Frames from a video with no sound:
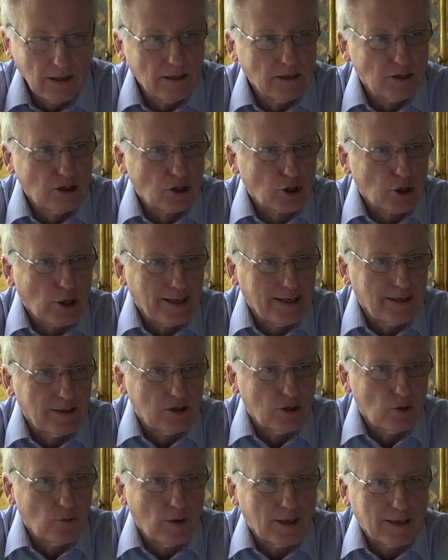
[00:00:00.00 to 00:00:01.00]
stray
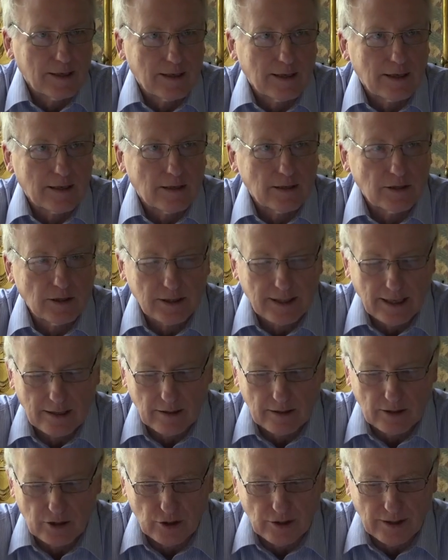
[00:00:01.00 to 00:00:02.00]
into one another's
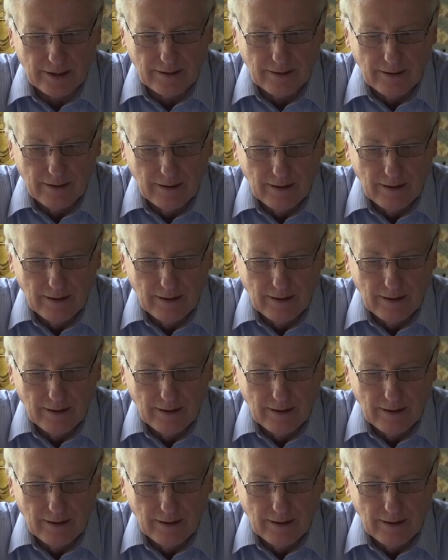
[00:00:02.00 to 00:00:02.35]
territory,